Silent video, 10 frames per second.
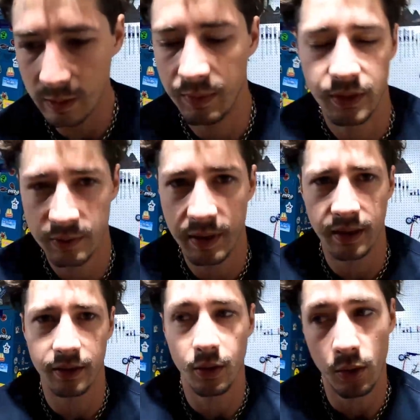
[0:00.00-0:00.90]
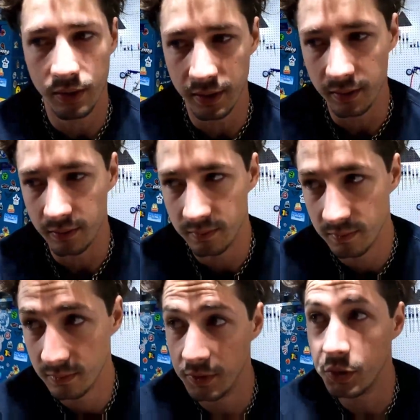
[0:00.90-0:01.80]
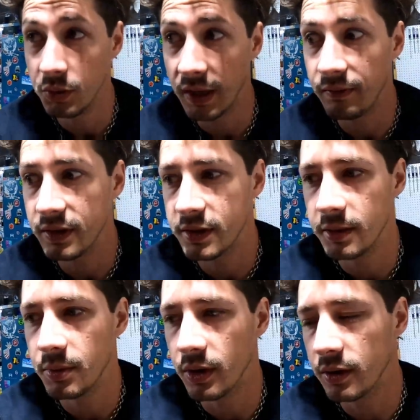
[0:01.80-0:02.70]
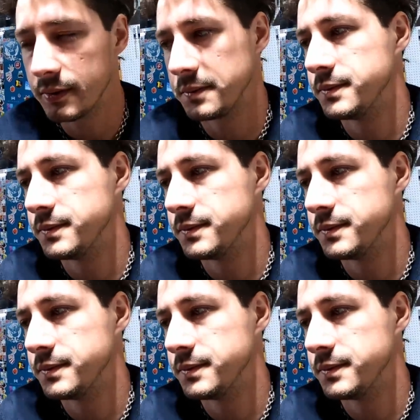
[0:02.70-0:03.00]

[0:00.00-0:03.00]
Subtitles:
Maybe just make it a goal to do every state park.